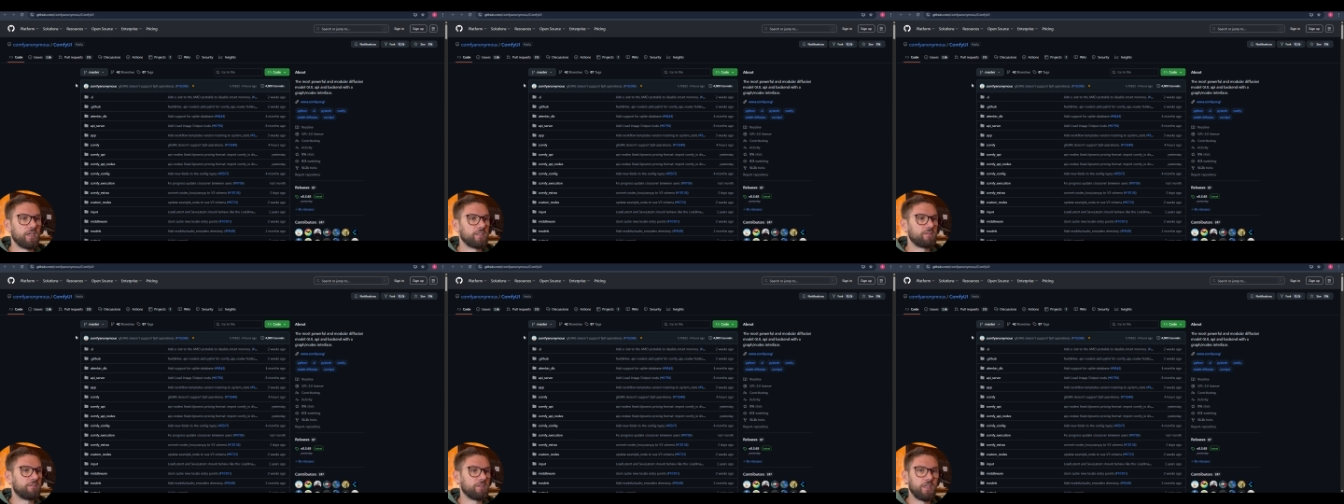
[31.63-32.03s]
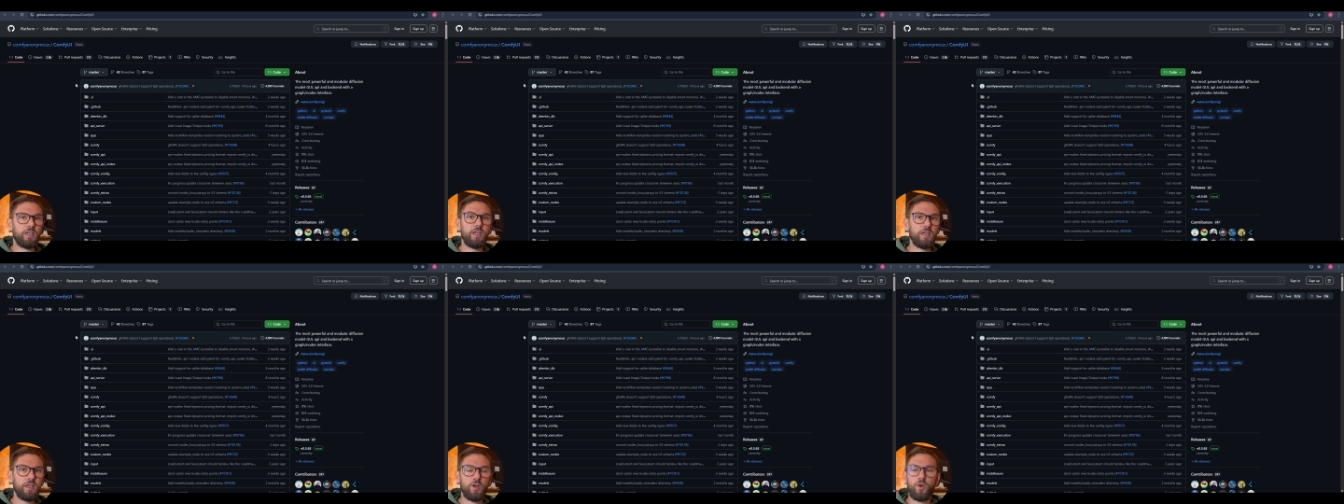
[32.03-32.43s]

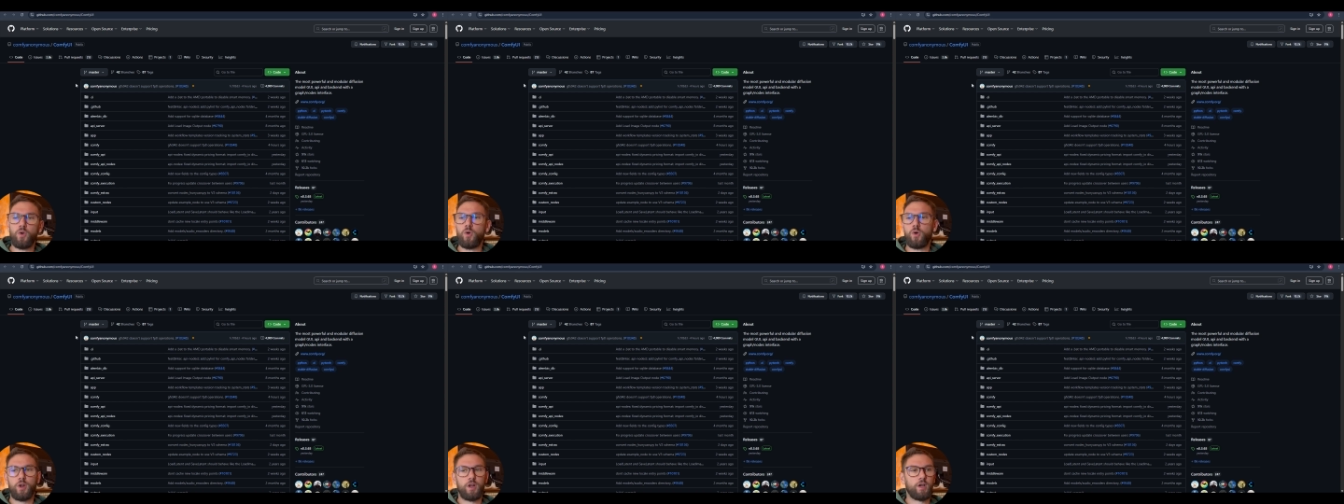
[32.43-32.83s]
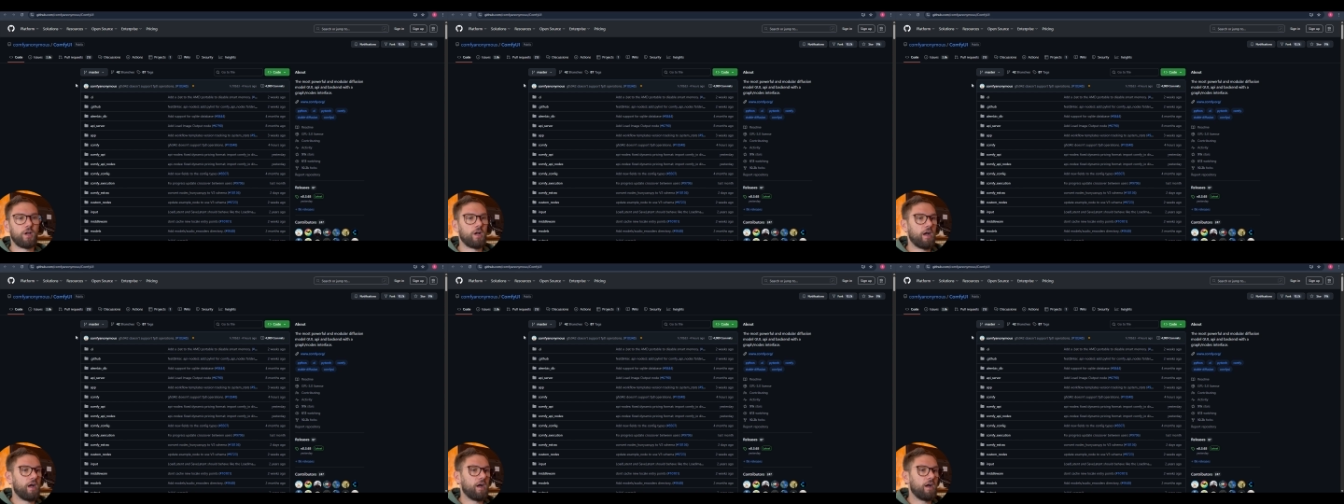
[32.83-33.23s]
Ti or
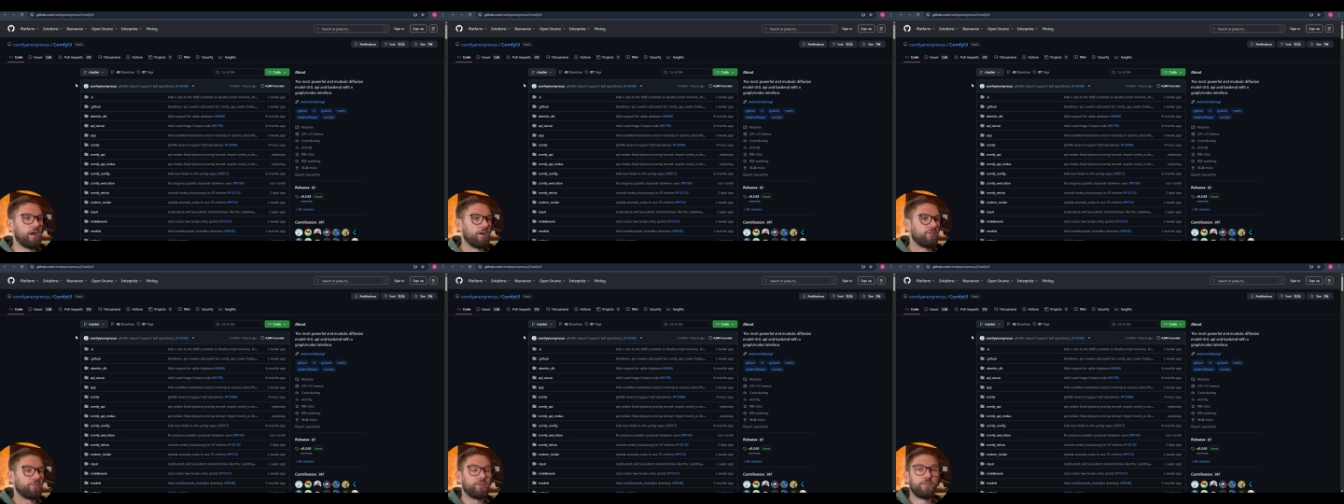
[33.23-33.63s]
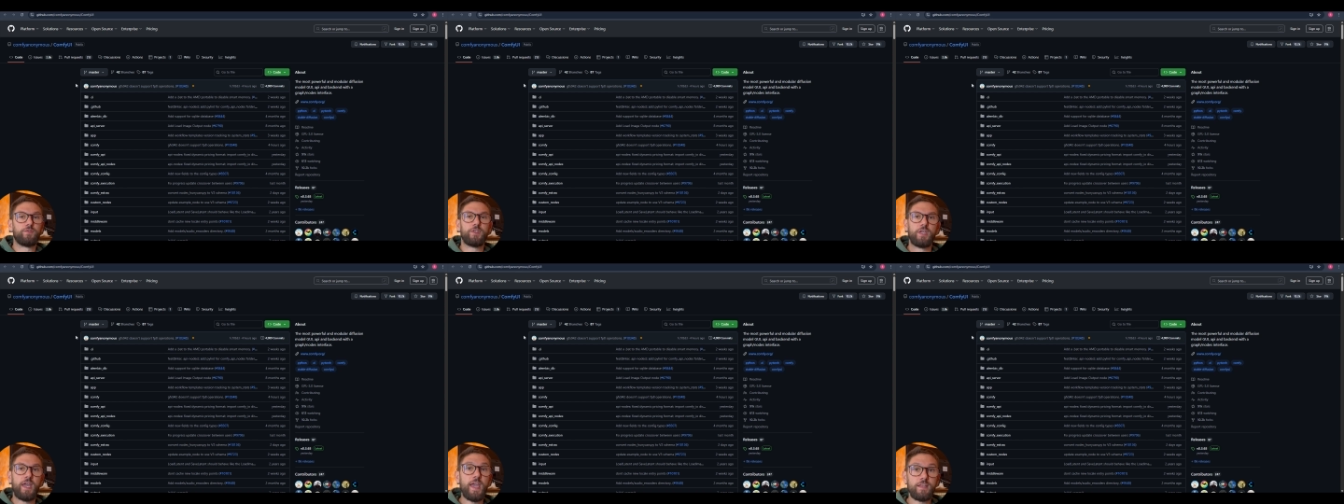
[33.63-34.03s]
a
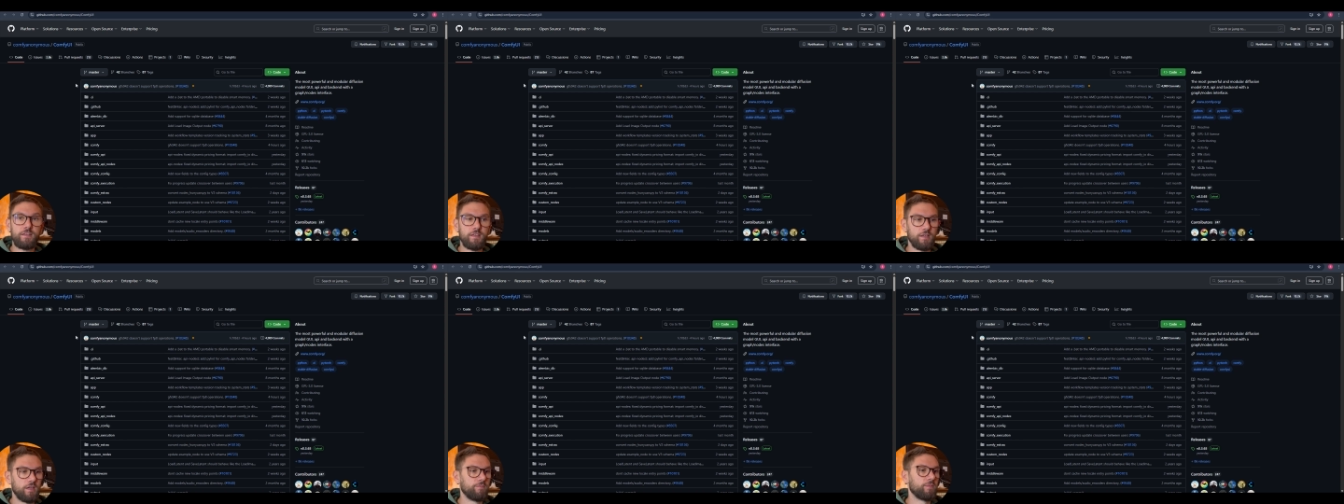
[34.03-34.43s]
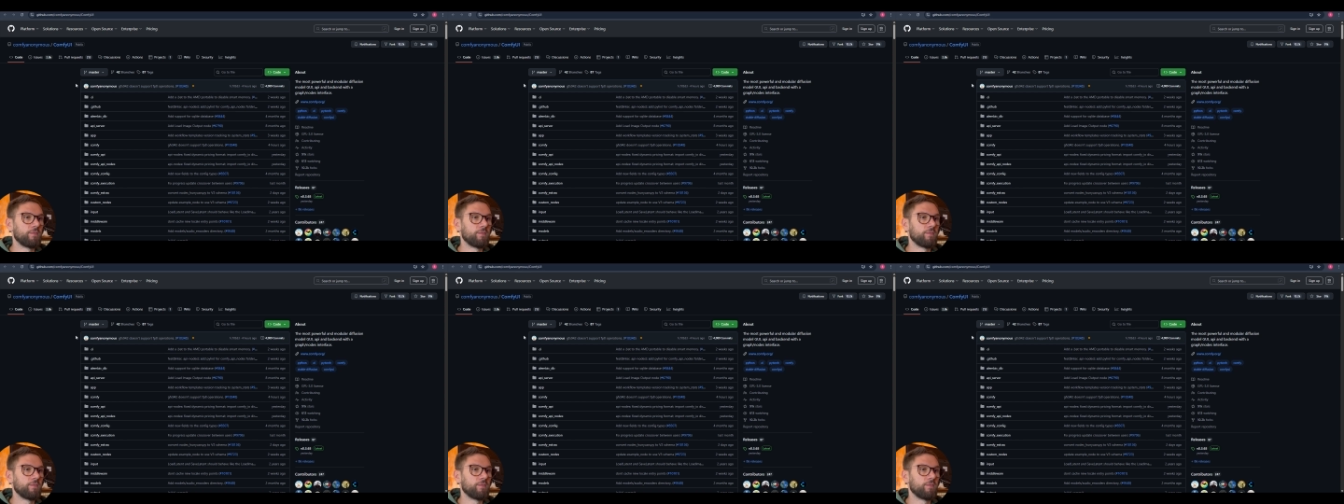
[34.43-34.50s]
5080,